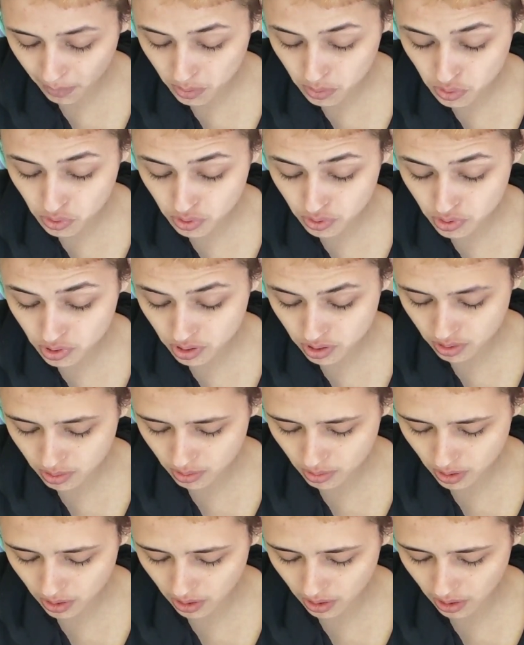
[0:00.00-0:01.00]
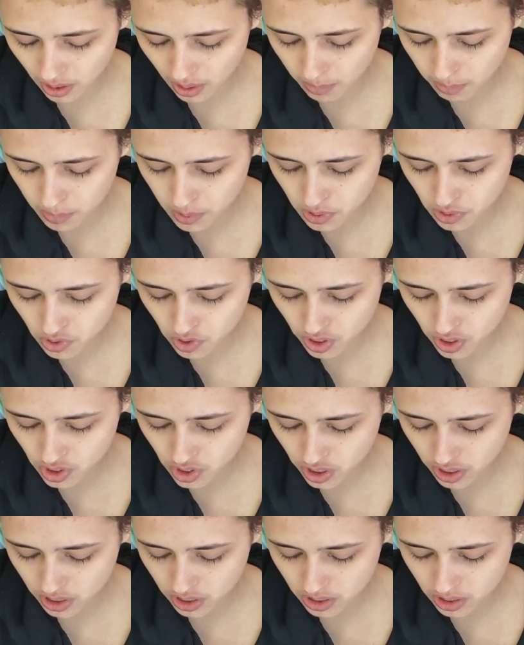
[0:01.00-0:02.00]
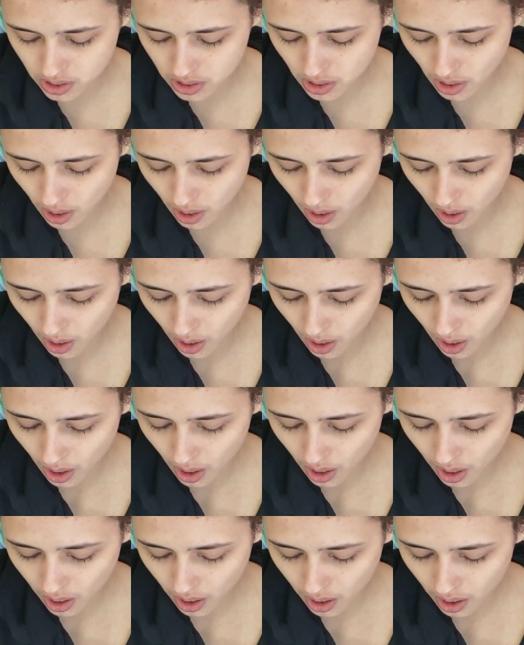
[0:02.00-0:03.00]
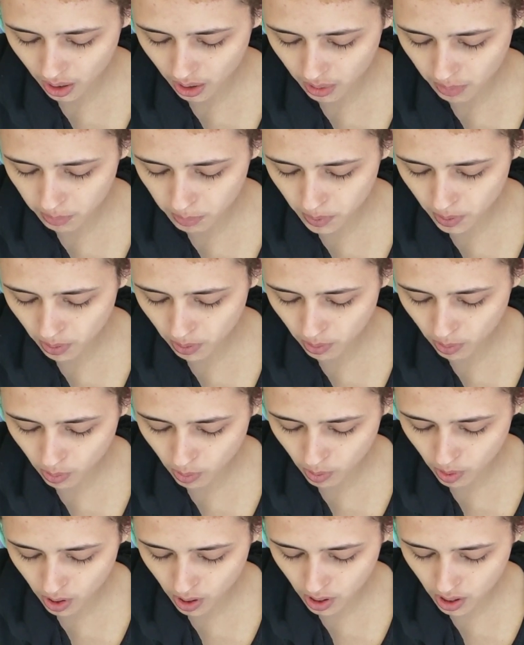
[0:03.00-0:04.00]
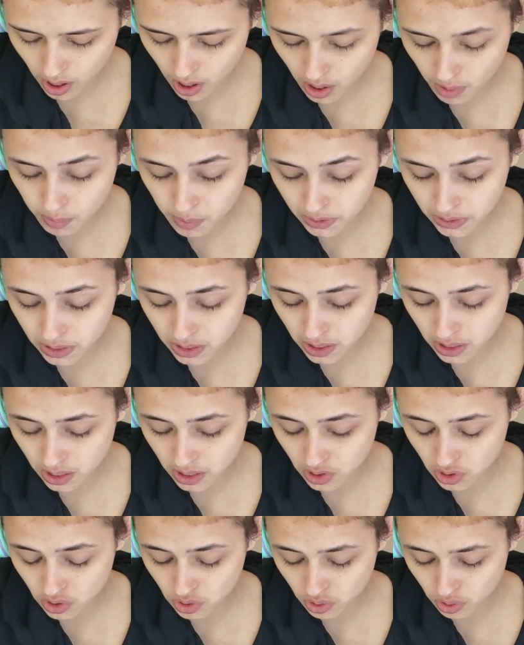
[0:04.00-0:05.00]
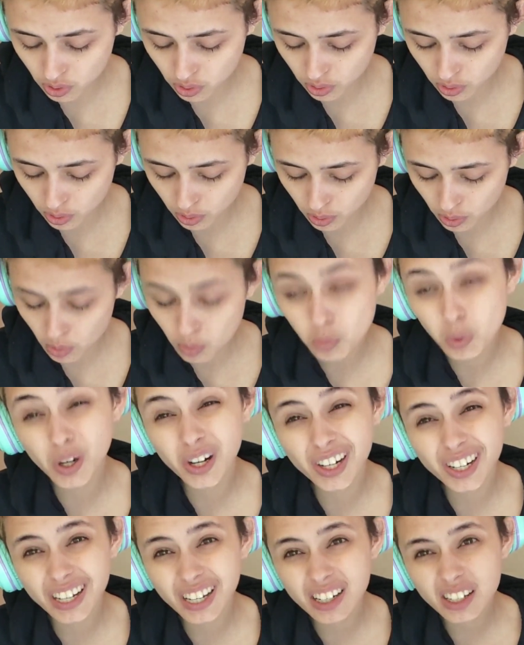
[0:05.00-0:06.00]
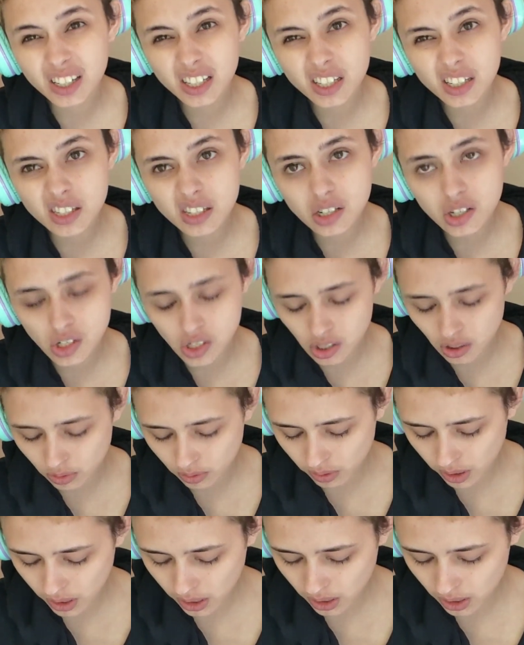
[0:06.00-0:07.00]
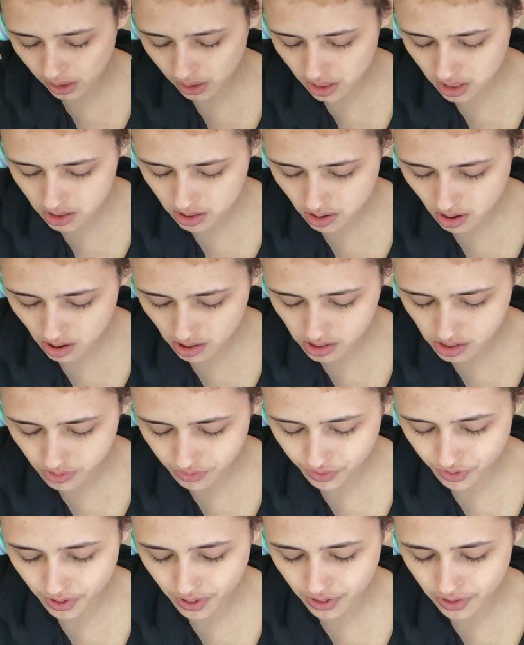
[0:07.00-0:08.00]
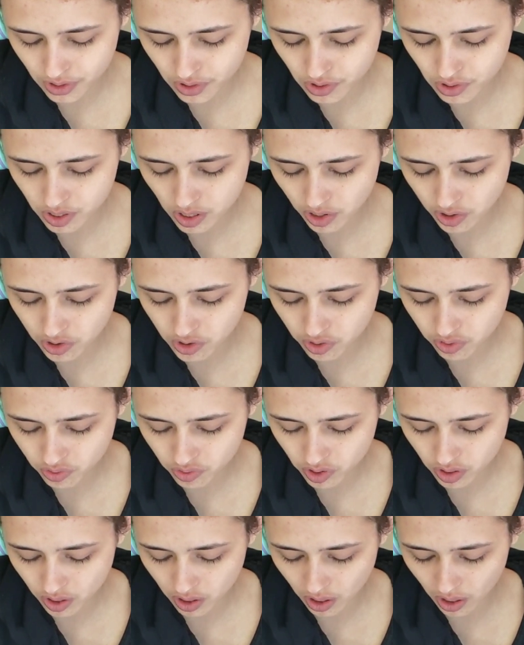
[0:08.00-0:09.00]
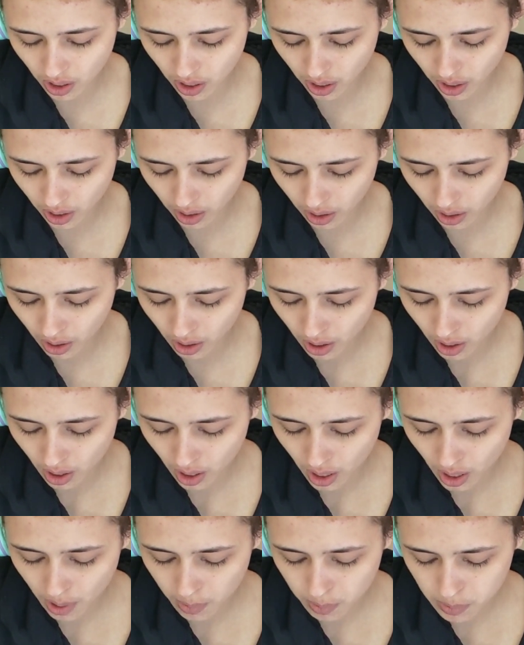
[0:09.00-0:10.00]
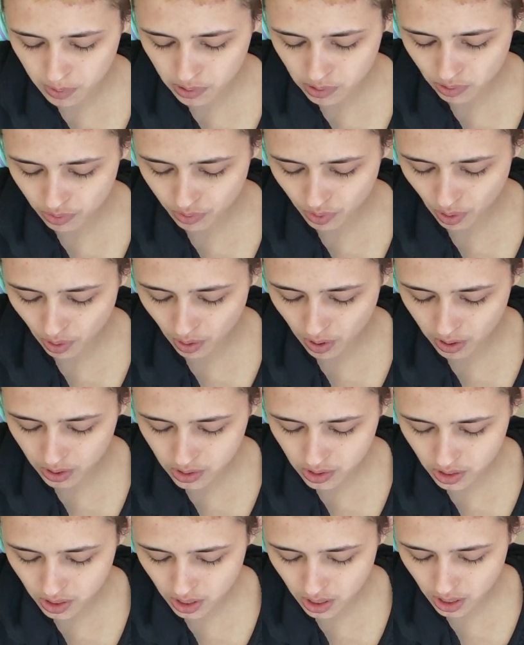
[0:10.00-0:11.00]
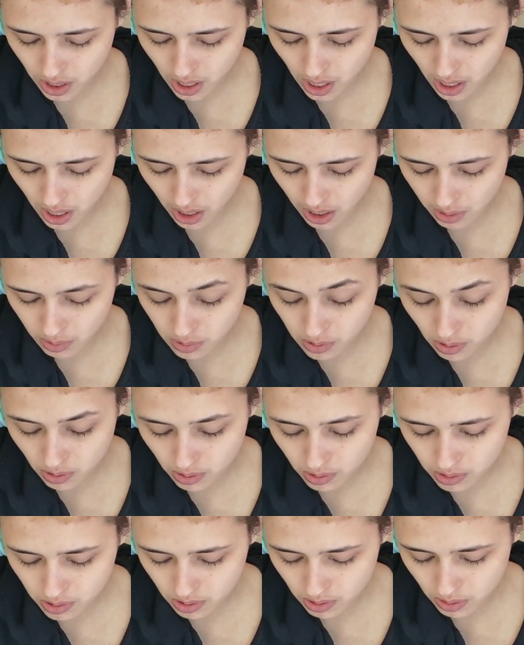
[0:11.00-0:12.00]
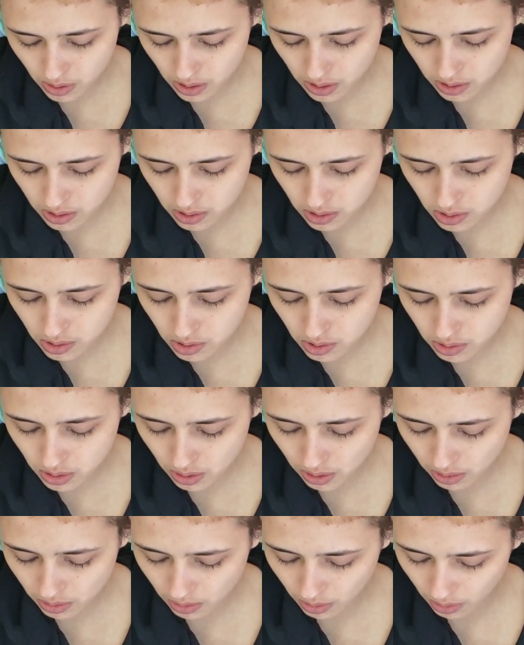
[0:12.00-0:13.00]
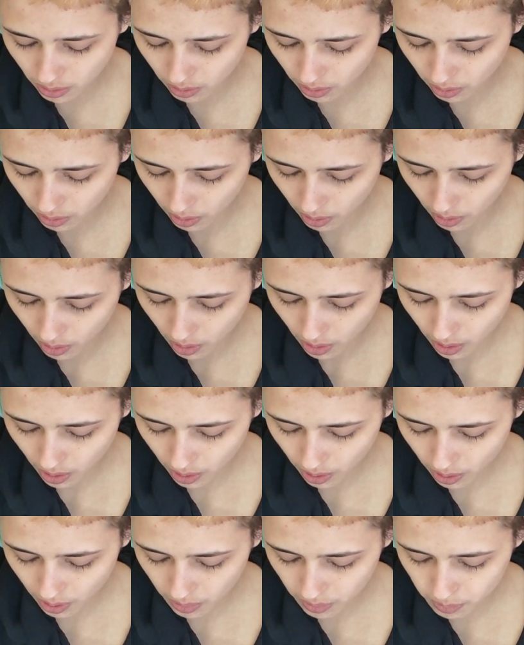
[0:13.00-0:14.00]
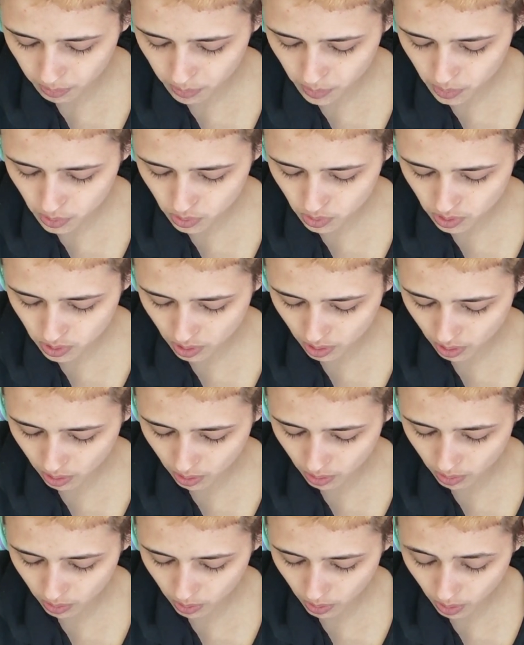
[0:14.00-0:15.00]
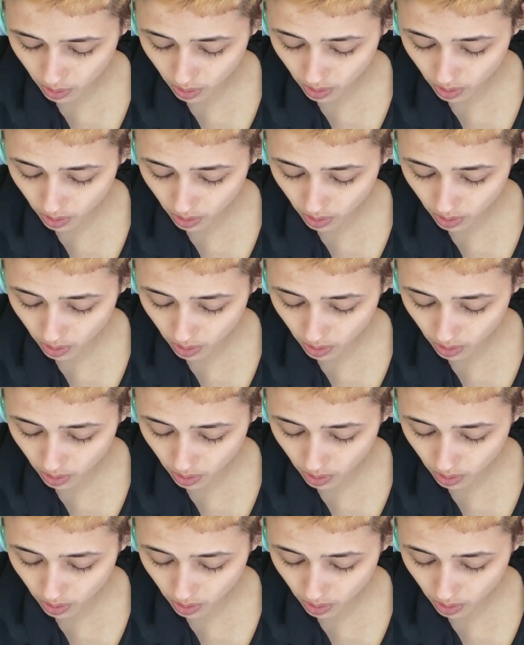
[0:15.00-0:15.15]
due to income restrictions or ability to work at a consistent rate. These are all different intersections that I happen to fall under. I was also a student, so